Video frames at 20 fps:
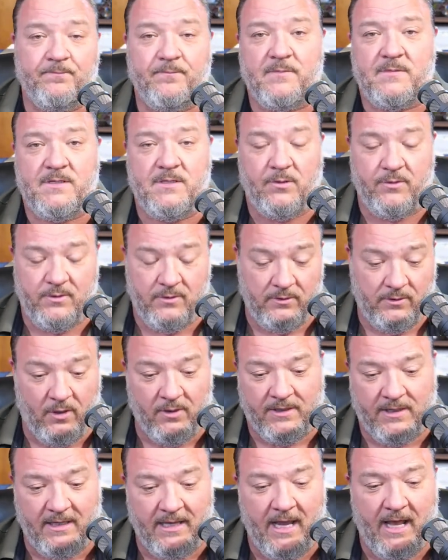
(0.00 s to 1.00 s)
So you're
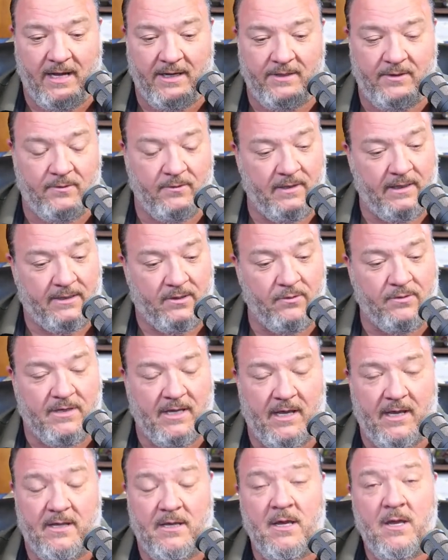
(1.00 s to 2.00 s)
looking at it, you're like,
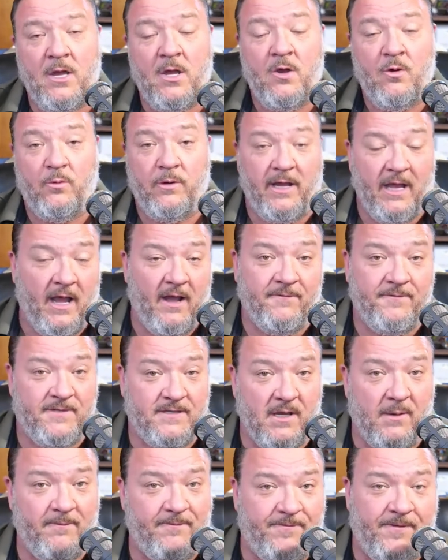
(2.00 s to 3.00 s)
okay, we have
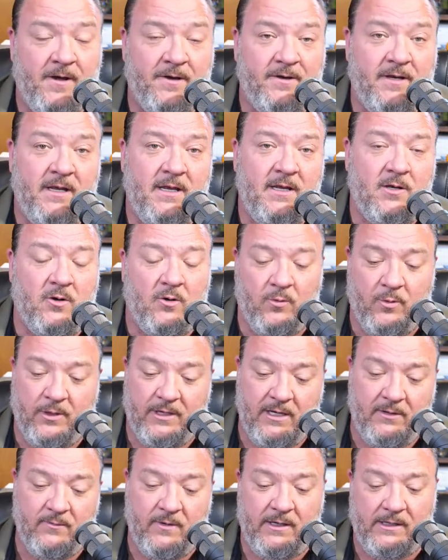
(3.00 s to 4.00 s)
some funding, or we're
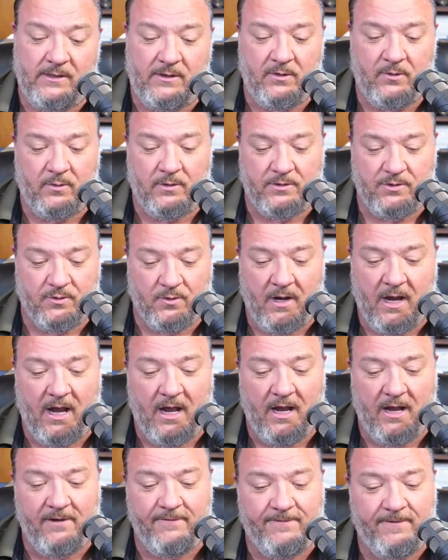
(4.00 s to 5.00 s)
getting ready to do a
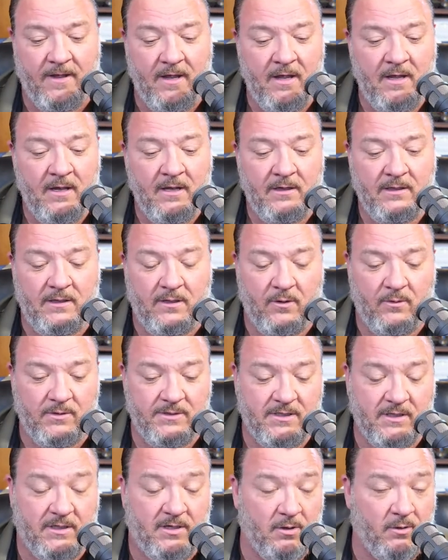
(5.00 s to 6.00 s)
drive, a
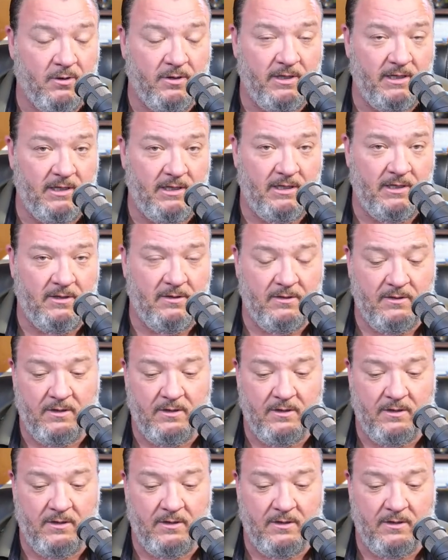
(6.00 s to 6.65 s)
security